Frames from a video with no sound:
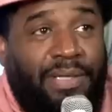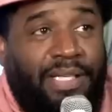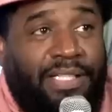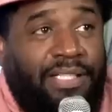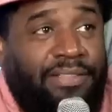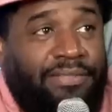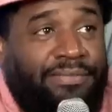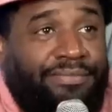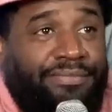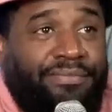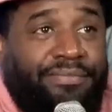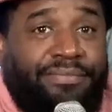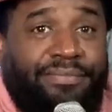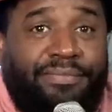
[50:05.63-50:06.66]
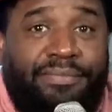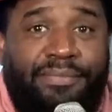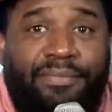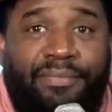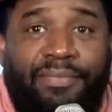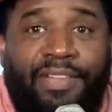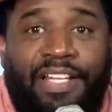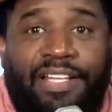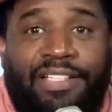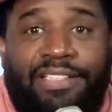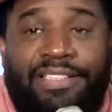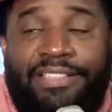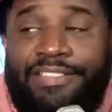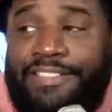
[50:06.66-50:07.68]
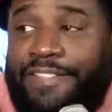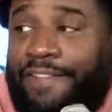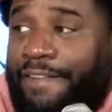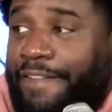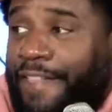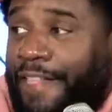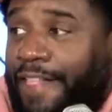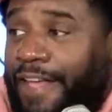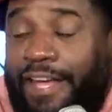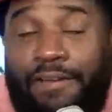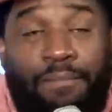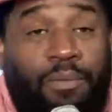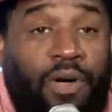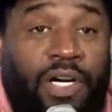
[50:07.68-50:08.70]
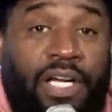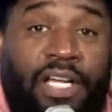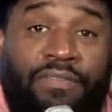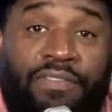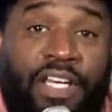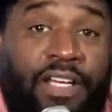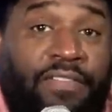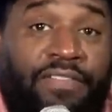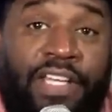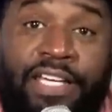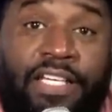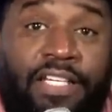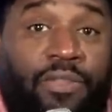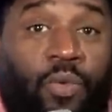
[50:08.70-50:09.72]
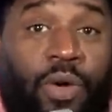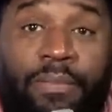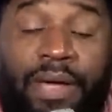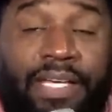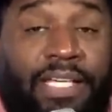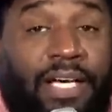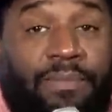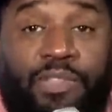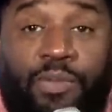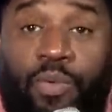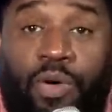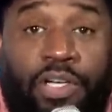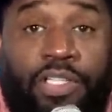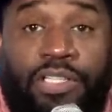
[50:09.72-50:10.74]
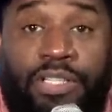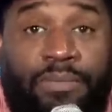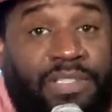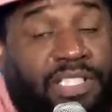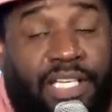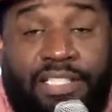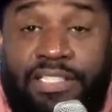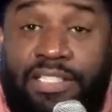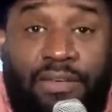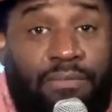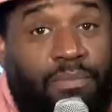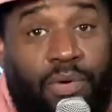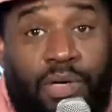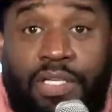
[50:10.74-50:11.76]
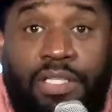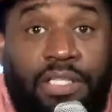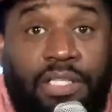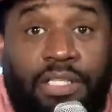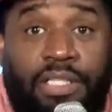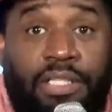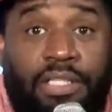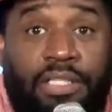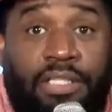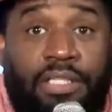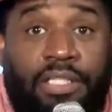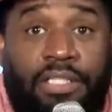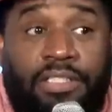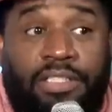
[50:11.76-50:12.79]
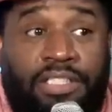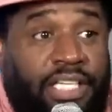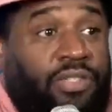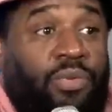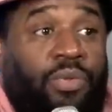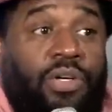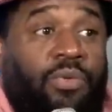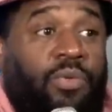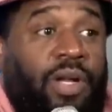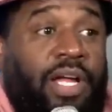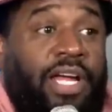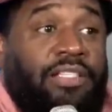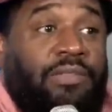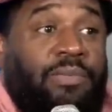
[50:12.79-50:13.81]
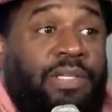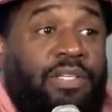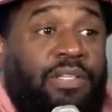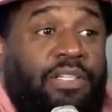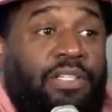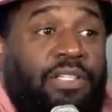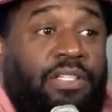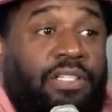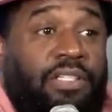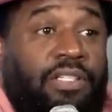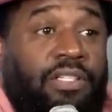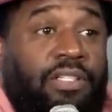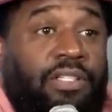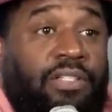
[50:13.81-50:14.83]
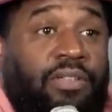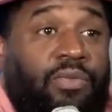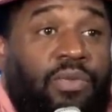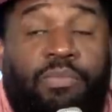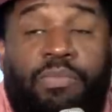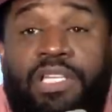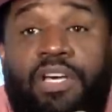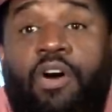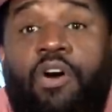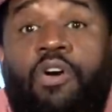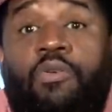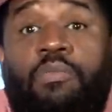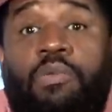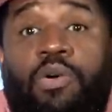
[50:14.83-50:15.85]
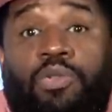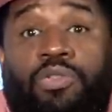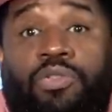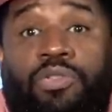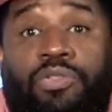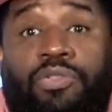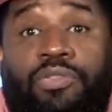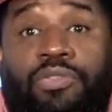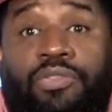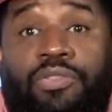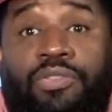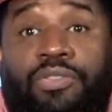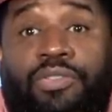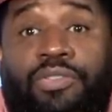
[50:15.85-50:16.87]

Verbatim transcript: without that makeup. Miss Addams family. I remember that. Good. Hey boy, if they, if they couldn't wear makeup to work, let me tell you something, boy. Sexual harassment would be almost